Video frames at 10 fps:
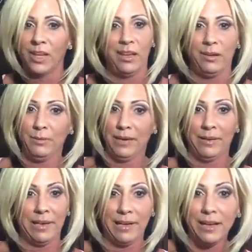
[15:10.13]
you might
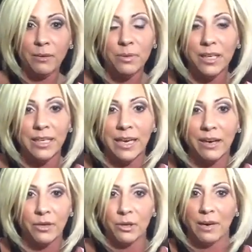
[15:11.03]
want to hang up right
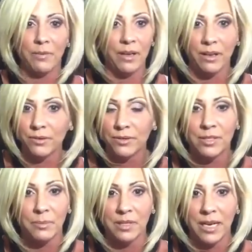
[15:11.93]
now, or you might want to go do
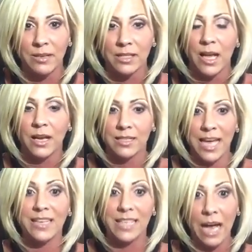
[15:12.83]
something else, because
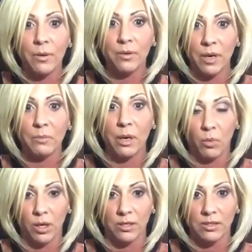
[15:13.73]
that is how I run my
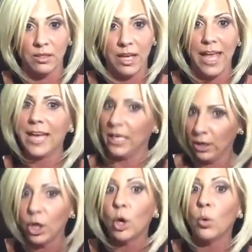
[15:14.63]
world. And
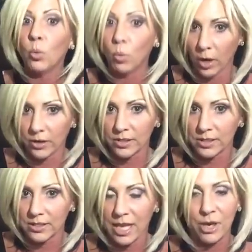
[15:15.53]
it
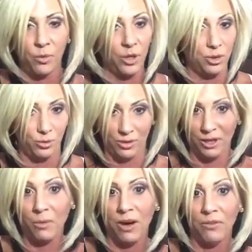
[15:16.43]
works, and it works really
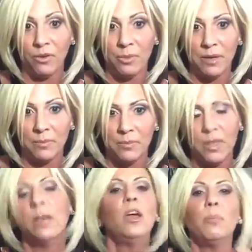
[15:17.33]
well for me.
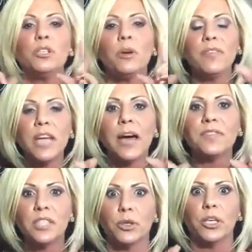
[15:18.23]
But you have to have
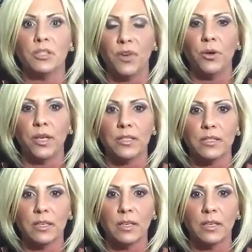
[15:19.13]
serious focus.